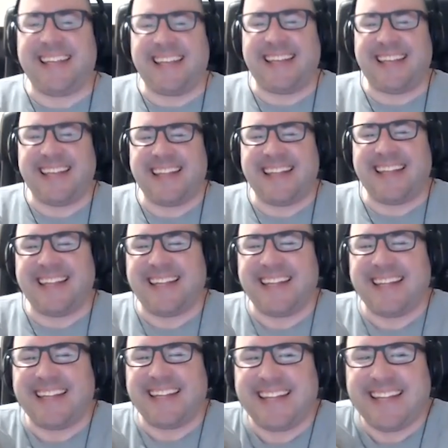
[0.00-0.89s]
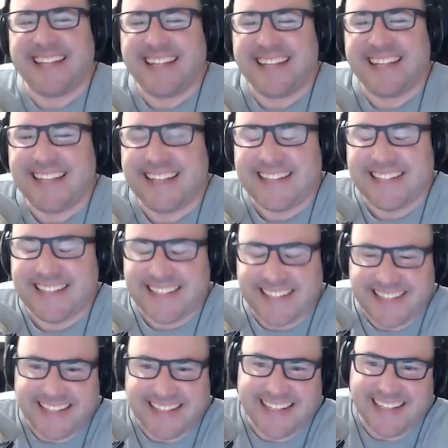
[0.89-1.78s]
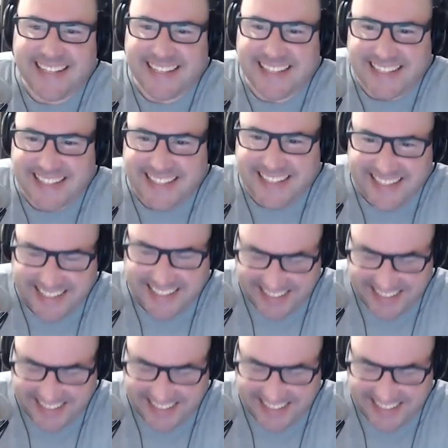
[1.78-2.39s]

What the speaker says: No words are spoken by the person on screen.